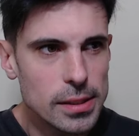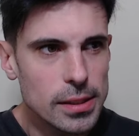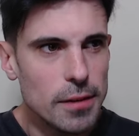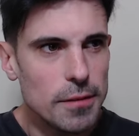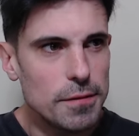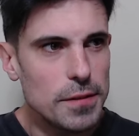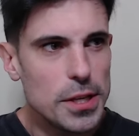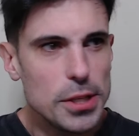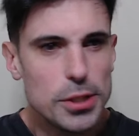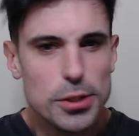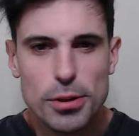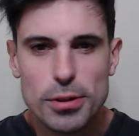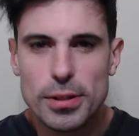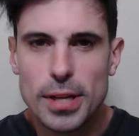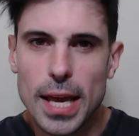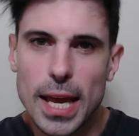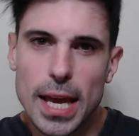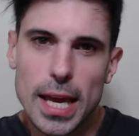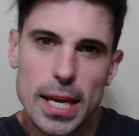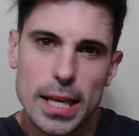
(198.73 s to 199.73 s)
featured
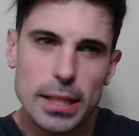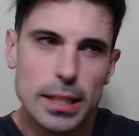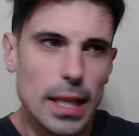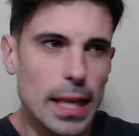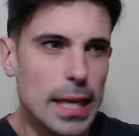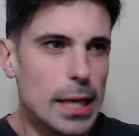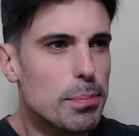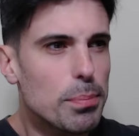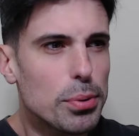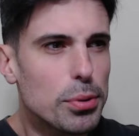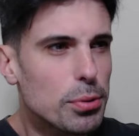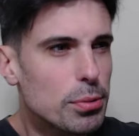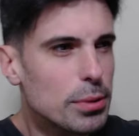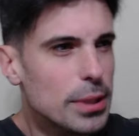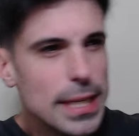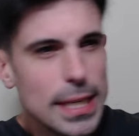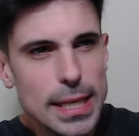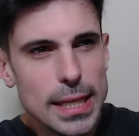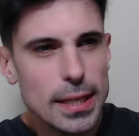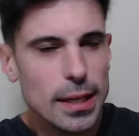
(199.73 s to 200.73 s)
a like
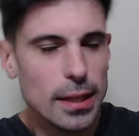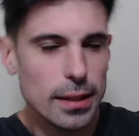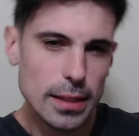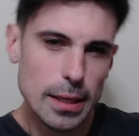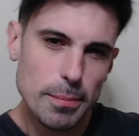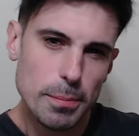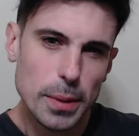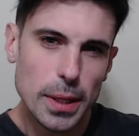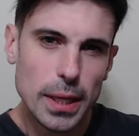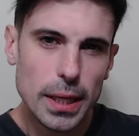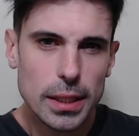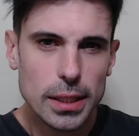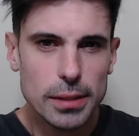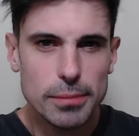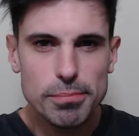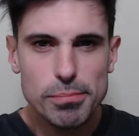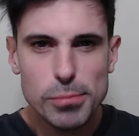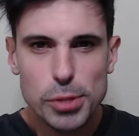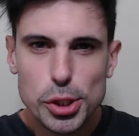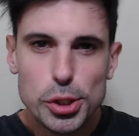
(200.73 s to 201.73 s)
pre-Olympic
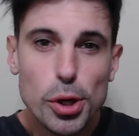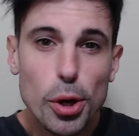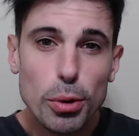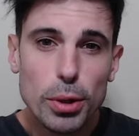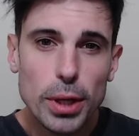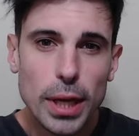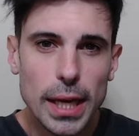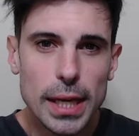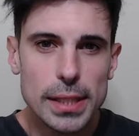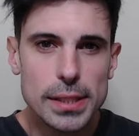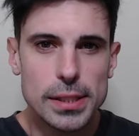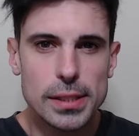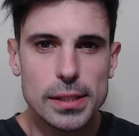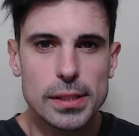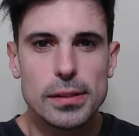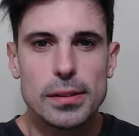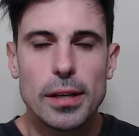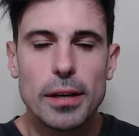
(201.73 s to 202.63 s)
showcase